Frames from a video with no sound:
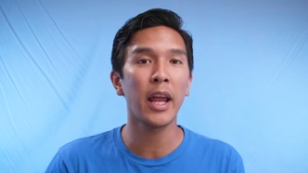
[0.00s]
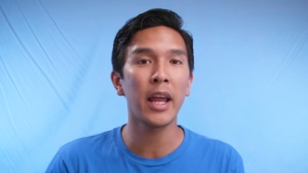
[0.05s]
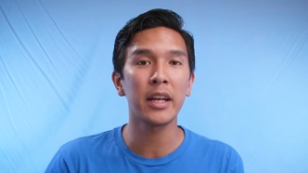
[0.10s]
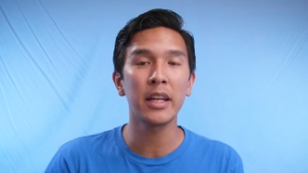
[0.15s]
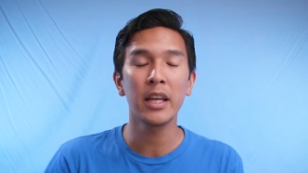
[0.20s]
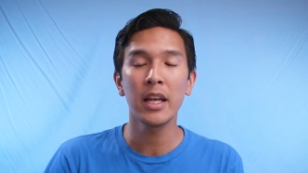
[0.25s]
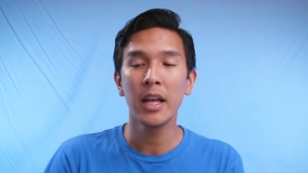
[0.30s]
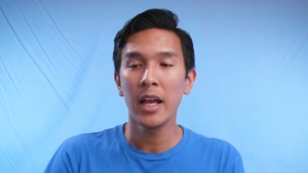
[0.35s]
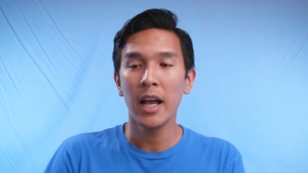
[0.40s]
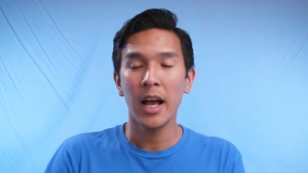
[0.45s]

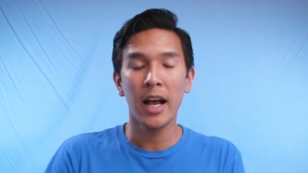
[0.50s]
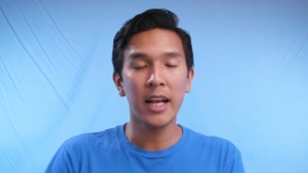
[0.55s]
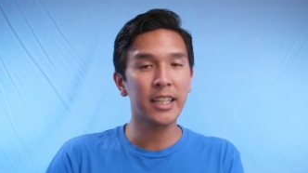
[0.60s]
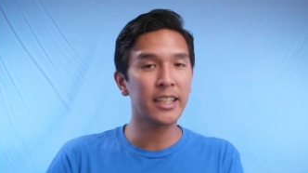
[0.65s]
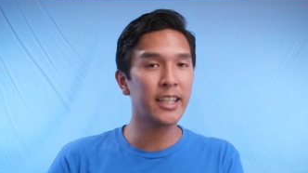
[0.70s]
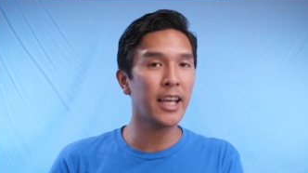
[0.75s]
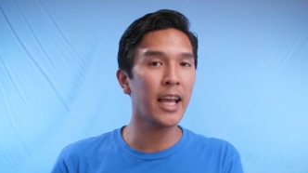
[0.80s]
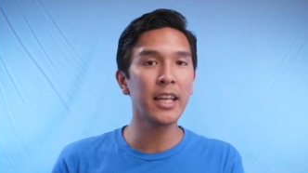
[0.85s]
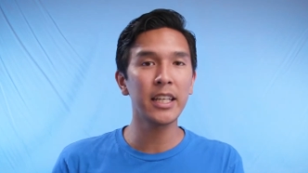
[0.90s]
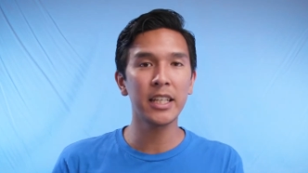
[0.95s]
and
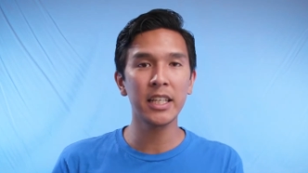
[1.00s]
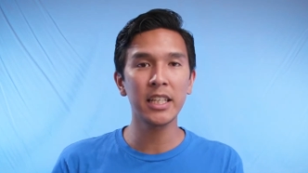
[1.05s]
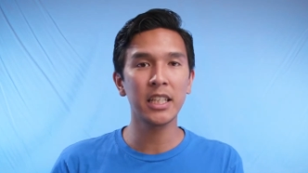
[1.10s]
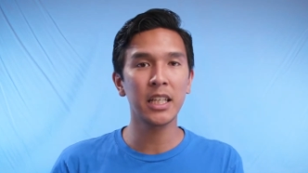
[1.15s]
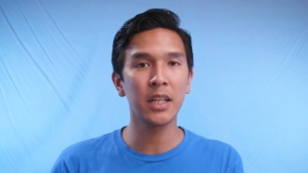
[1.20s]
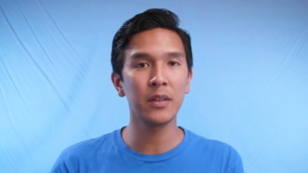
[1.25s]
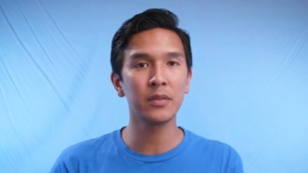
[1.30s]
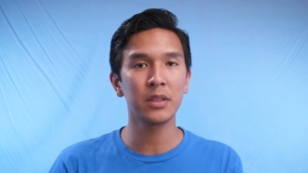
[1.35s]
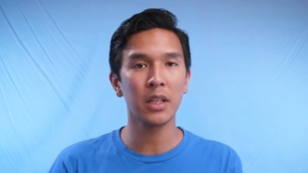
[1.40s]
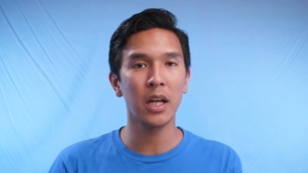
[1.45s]
again, he
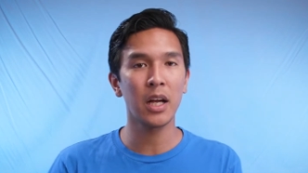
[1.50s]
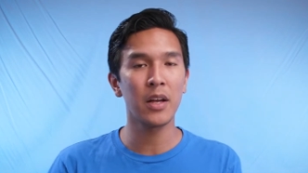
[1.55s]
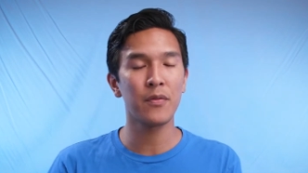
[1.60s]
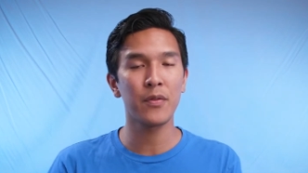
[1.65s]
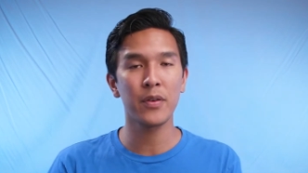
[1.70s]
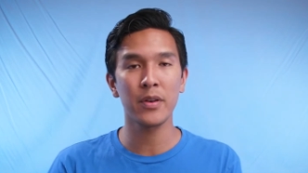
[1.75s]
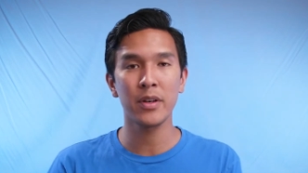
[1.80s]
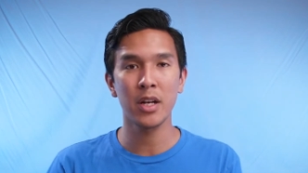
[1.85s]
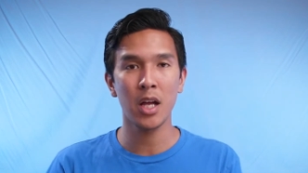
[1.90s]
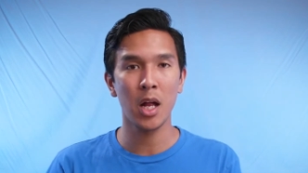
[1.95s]
gives a
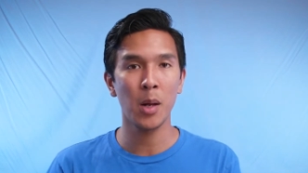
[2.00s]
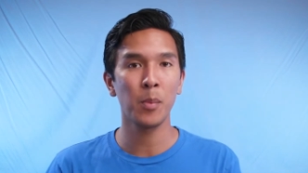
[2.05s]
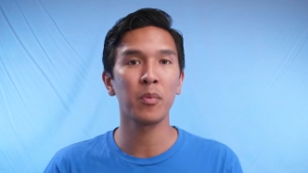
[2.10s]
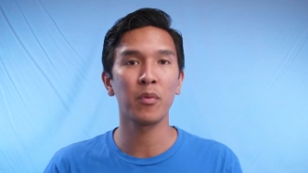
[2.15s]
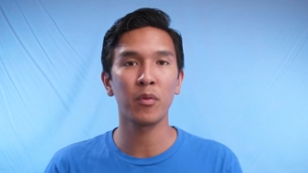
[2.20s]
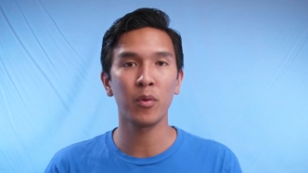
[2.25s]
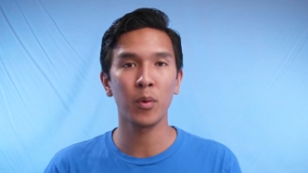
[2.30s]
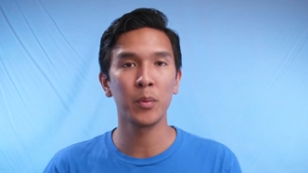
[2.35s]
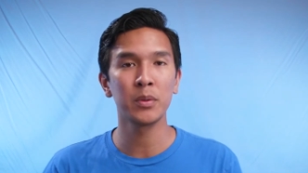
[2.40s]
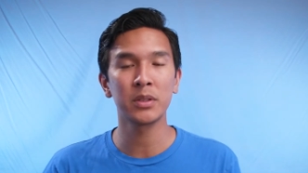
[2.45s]
phenomenal
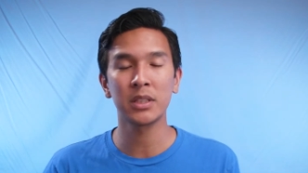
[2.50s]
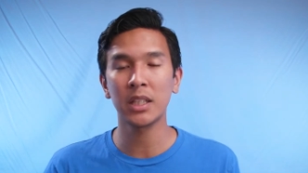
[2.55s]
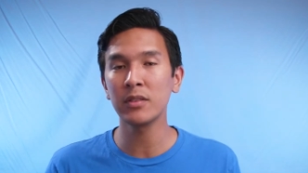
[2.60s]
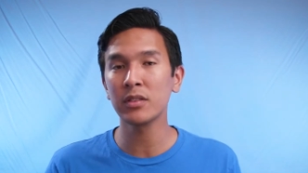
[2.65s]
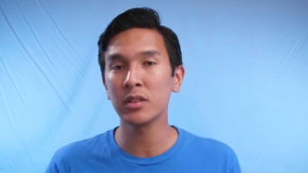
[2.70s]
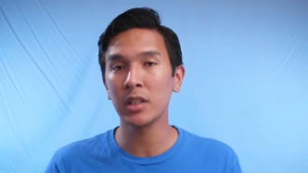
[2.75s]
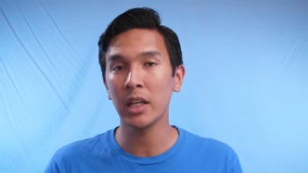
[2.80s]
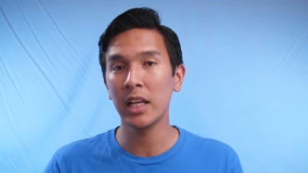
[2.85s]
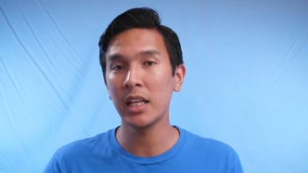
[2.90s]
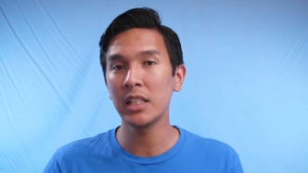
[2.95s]
performance,
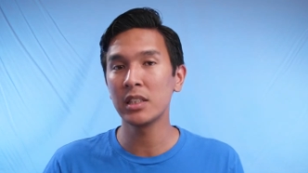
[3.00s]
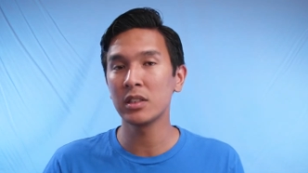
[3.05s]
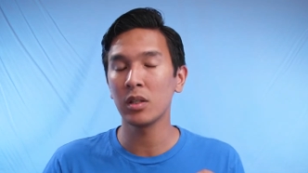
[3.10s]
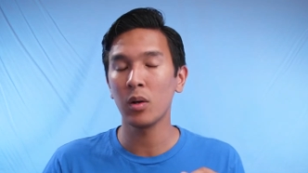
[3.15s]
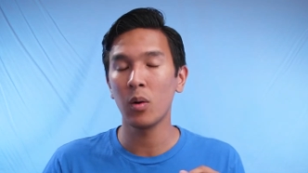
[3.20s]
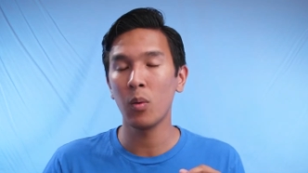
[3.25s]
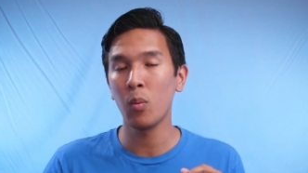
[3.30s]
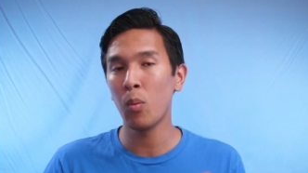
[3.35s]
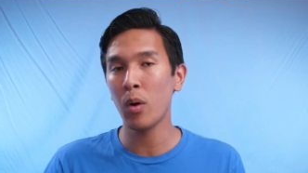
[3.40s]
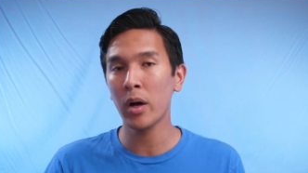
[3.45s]
gives his
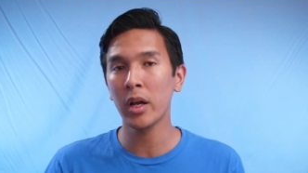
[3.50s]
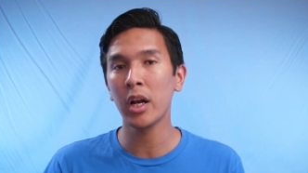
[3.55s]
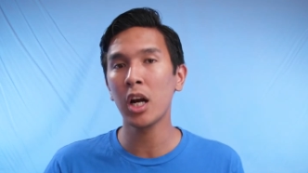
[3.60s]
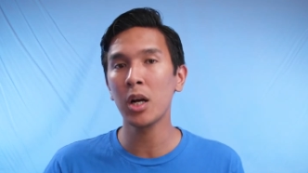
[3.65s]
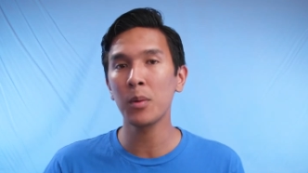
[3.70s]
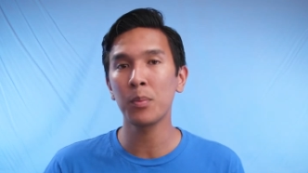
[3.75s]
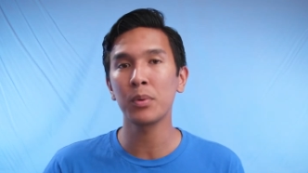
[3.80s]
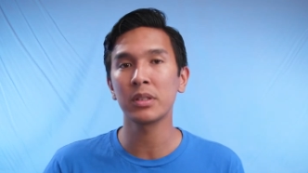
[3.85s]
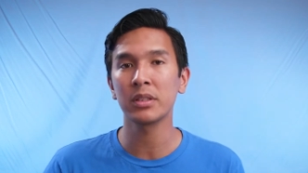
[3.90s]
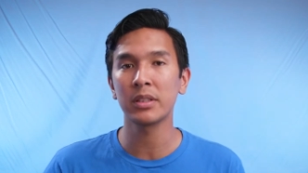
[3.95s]

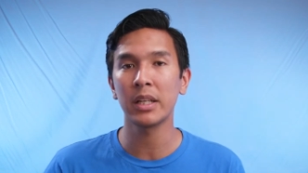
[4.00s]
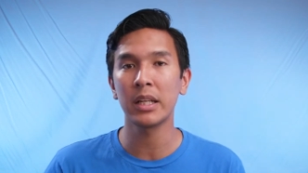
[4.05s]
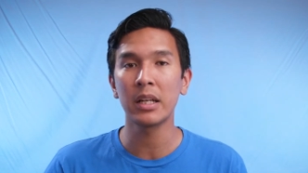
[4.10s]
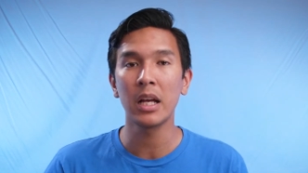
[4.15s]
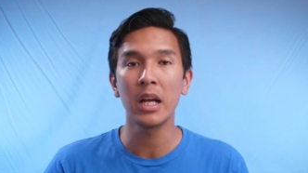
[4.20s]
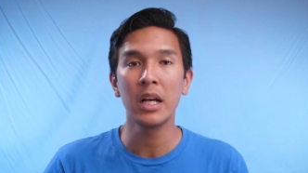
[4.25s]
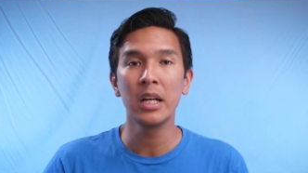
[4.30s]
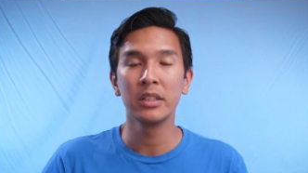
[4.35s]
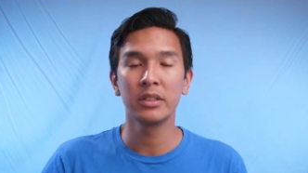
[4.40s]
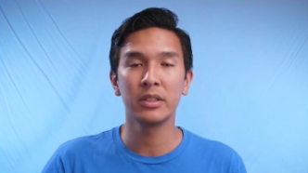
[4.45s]
100%
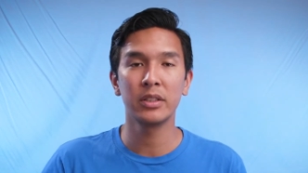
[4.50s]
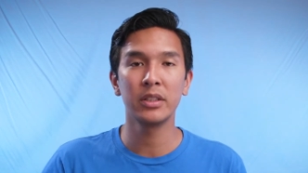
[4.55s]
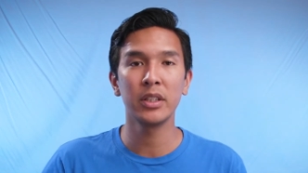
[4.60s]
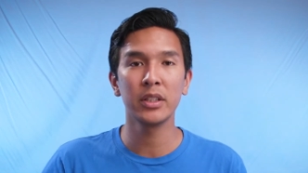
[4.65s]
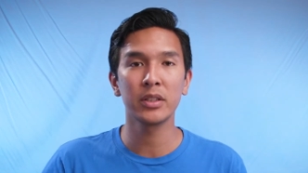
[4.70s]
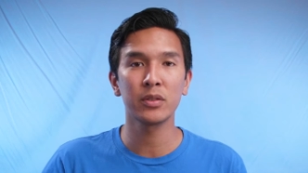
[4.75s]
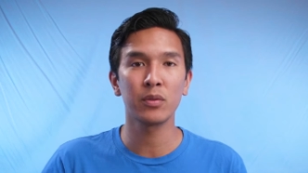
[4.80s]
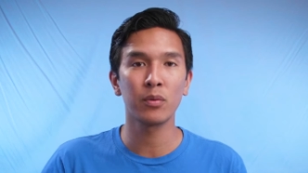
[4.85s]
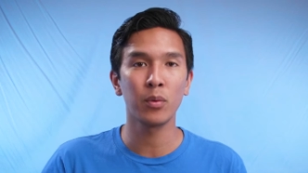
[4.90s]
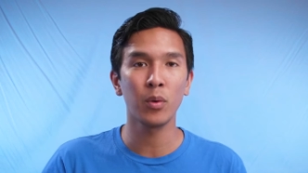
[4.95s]
to
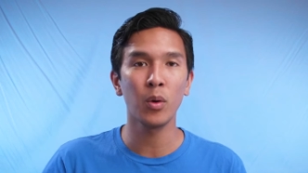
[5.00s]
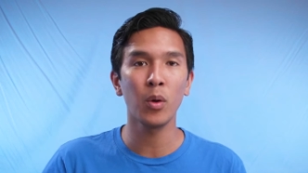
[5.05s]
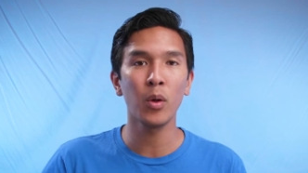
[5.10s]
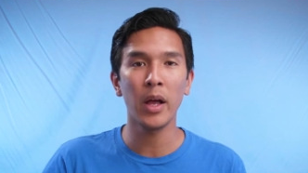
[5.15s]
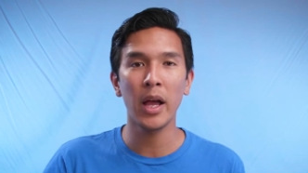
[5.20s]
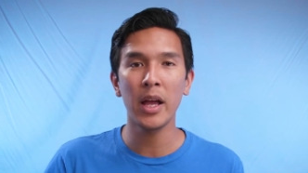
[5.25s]
this role,